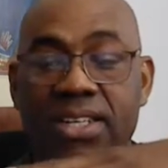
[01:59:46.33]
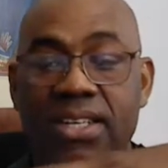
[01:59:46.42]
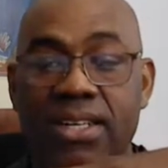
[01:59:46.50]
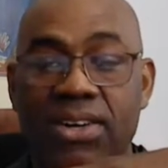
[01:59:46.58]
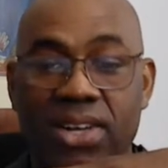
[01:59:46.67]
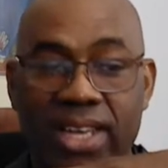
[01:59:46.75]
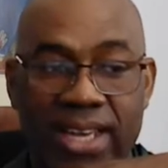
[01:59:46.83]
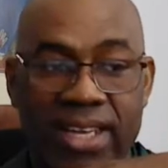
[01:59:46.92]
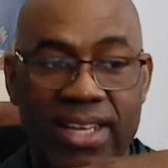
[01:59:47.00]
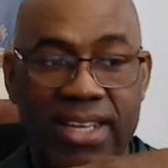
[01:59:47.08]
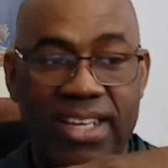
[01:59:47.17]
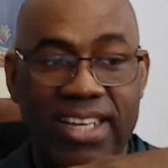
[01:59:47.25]
Okay?
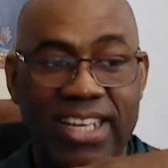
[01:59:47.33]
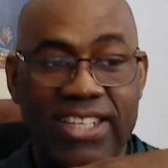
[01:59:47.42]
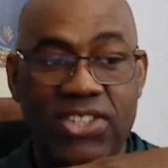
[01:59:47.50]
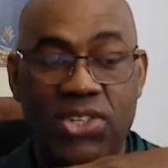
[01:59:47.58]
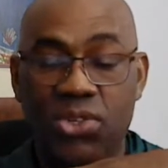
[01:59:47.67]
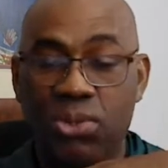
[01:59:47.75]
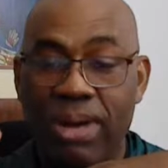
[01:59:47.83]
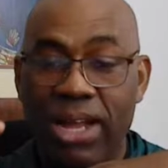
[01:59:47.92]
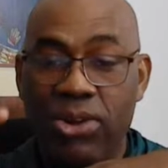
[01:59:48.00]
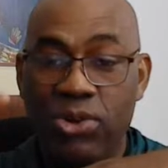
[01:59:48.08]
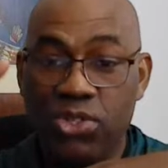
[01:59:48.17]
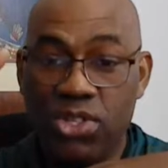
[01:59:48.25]
You might
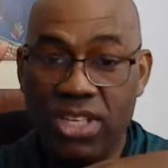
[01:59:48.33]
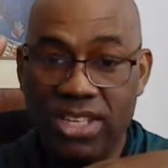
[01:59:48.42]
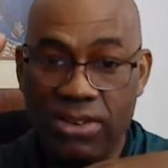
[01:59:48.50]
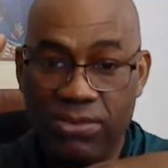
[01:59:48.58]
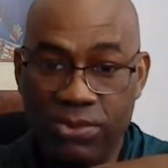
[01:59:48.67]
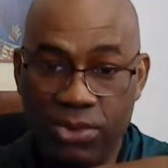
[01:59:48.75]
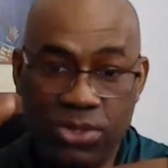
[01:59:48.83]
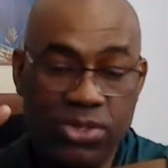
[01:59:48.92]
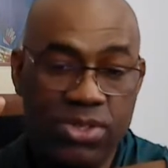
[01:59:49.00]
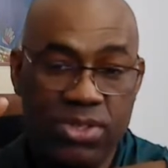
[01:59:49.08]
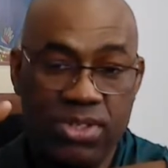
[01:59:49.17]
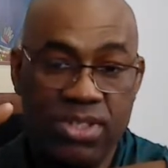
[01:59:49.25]
lose your foot,
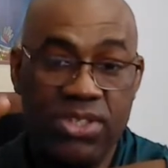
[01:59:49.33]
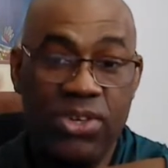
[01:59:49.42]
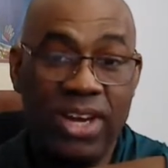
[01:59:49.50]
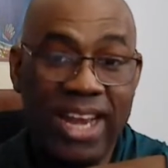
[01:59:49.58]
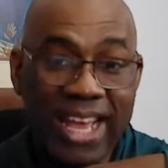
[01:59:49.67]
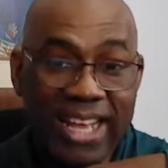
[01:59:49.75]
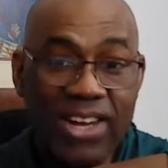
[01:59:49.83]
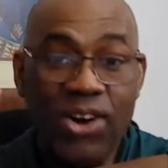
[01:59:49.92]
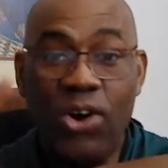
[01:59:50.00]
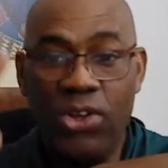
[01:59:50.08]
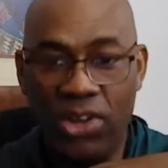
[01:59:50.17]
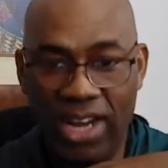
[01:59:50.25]
your leg,
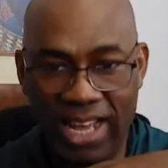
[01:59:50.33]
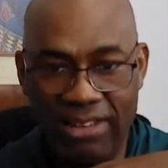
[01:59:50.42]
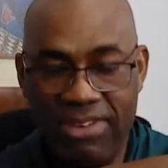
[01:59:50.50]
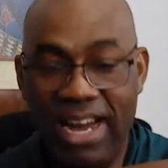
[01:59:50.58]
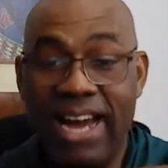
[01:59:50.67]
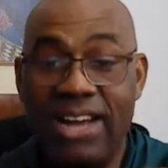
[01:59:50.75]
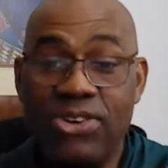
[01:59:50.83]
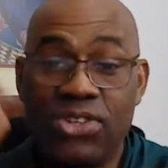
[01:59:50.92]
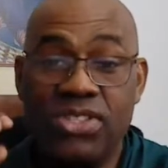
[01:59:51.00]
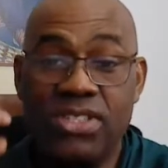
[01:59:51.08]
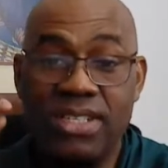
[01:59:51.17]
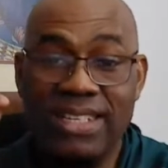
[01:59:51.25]
or your life. How
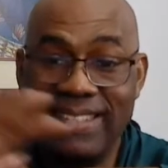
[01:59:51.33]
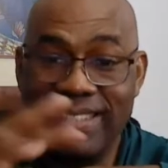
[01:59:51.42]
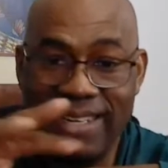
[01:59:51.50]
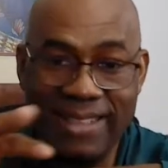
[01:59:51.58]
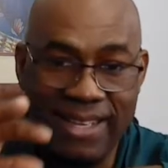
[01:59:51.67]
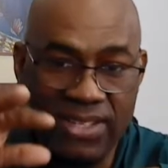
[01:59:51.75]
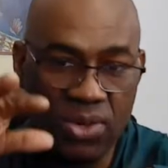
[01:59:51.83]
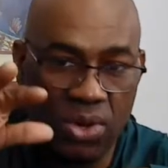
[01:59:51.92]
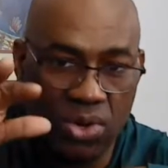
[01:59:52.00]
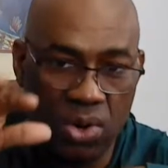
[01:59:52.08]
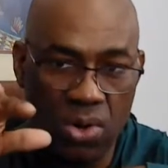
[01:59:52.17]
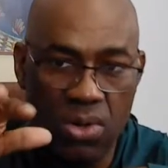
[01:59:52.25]
does these three things
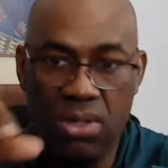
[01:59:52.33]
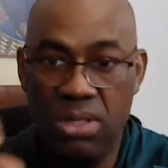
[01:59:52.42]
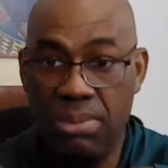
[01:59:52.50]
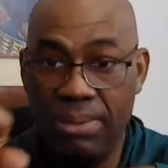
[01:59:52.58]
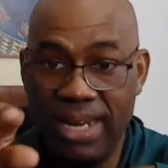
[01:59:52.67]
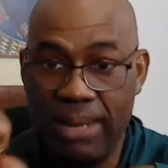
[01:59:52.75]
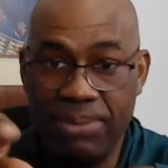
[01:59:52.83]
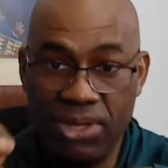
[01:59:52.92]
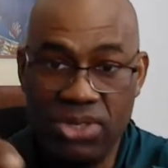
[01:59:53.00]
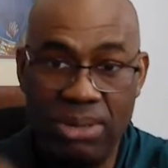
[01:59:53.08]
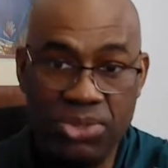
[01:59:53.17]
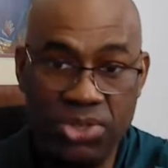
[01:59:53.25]
occur? Remember that picture
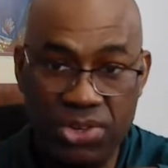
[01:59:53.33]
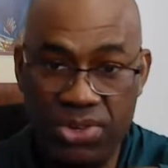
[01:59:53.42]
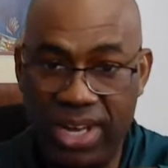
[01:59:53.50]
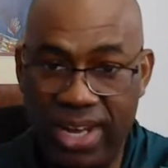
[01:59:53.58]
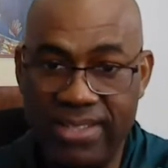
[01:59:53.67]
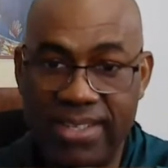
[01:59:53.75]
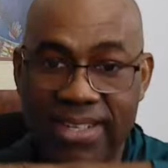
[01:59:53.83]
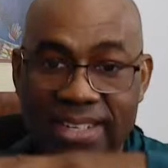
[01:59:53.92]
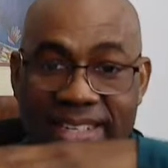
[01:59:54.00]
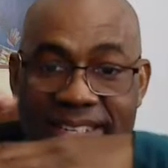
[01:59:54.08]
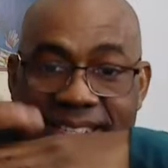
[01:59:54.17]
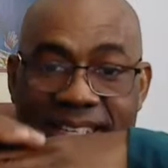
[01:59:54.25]
I'm showing you guys?
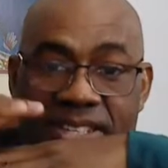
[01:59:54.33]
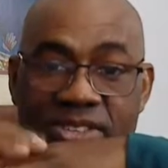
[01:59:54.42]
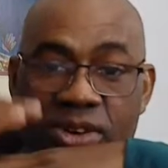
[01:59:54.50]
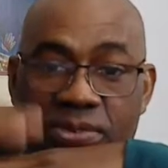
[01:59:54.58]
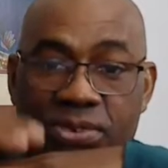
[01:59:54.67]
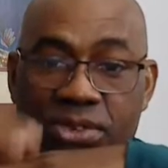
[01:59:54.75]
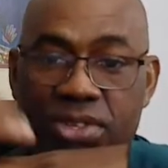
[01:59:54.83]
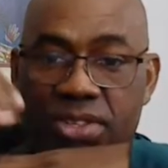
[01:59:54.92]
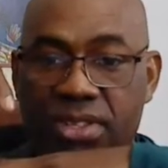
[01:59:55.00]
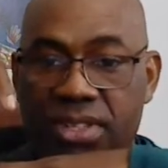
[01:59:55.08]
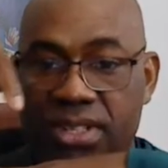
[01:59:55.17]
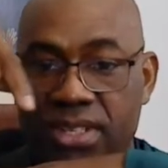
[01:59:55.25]
This is your foot.
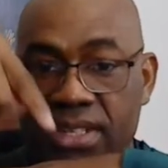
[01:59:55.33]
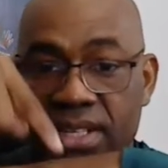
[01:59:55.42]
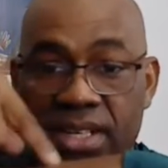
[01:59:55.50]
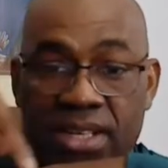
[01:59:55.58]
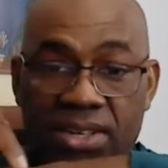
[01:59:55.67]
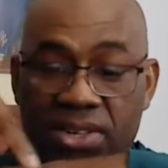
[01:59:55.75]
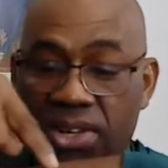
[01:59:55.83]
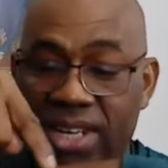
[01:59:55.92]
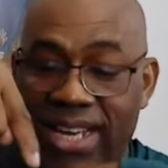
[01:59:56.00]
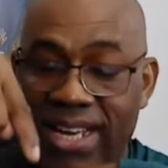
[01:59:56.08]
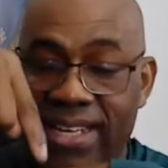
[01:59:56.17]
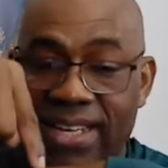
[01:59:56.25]

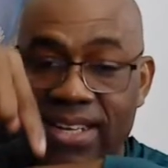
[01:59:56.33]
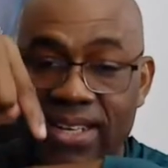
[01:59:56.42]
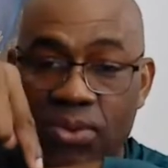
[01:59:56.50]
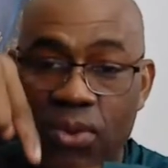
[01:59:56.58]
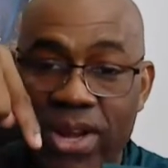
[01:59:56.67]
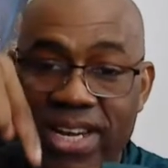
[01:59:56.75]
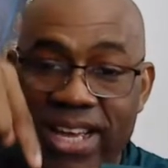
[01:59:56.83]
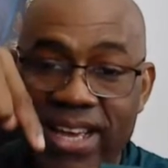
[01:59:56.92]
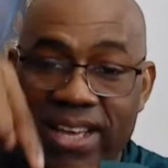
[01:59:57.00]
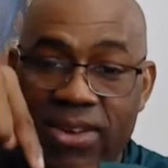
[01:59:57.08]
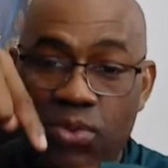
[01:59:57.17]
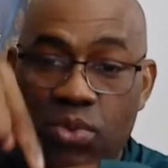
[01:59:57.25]
Okay? When the
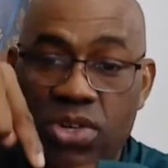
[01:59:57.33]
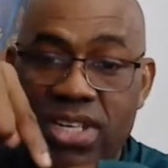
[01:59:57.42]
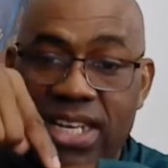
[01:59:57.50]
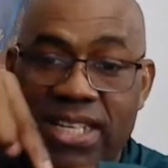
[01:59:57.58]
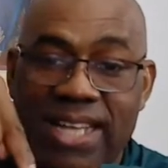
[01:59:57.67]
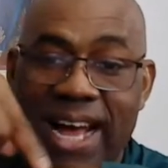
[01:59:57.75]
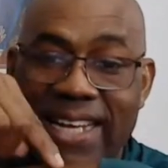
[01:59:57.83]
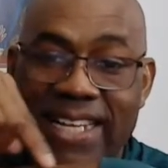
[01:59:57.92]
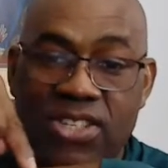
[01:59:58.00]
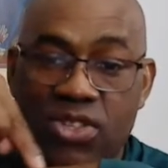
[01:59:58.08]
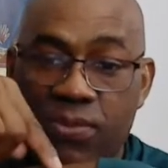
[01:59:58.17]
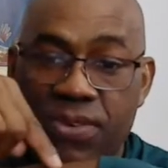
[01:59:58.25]
wound is at the
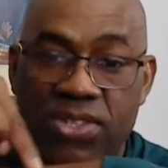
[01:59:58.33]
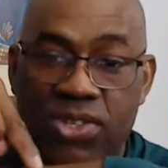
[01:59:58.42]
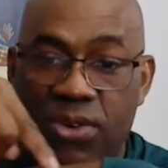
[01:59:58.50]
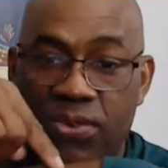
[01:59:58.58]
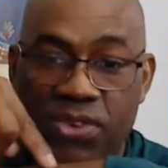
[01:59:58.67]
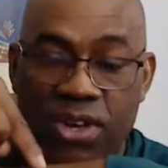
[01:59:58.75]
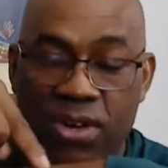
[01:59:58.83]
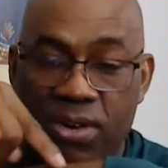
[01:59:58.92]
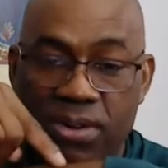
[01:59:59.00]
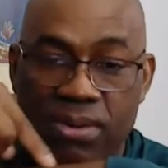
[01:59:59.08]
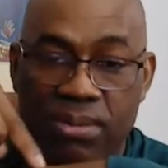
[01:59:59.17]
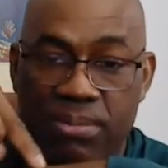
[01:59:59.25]
surface of your
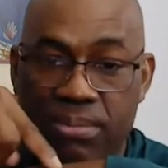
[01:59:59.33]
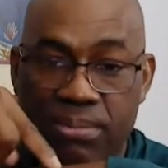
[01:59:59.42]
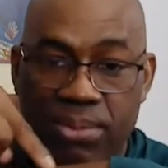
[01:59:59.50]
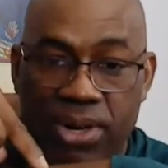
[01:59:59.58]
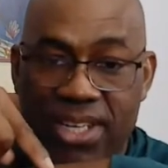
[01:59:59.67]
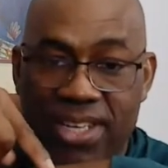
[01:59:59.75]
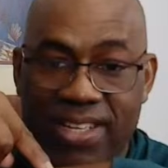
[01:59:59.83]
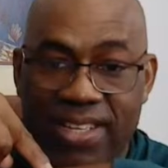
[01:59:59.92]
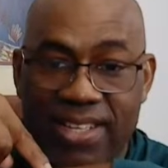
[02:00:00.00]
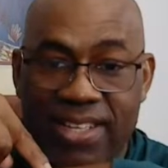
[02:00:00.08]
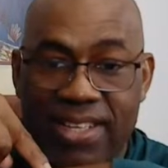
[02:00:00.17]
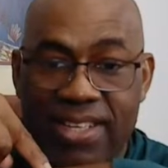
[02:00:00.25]
body,
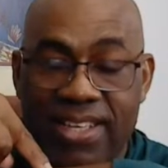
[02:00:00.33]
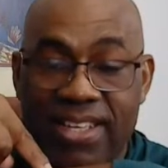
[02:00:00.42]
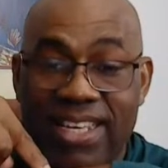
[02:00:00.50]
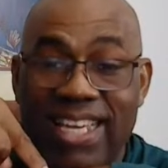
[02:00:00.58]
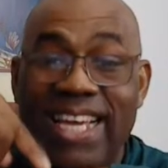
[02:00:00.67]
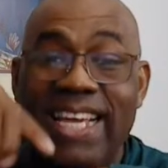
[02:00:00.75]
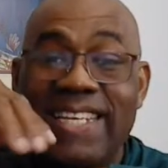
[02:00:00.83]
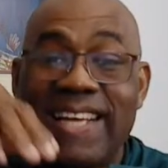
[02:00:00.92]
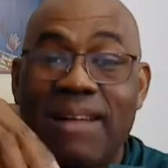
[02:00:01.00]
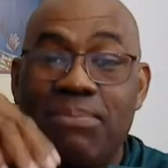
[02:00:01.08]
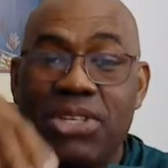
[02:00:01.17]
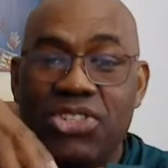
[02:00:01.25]
it
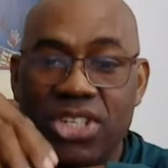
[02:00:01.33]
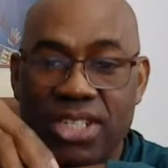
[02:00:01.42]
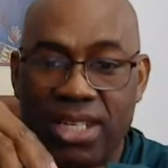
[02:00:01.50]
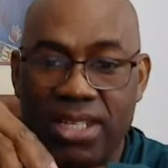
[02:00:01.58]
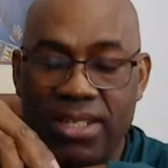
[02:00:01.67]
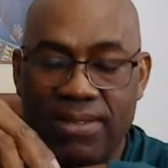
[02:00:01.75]
can be treated.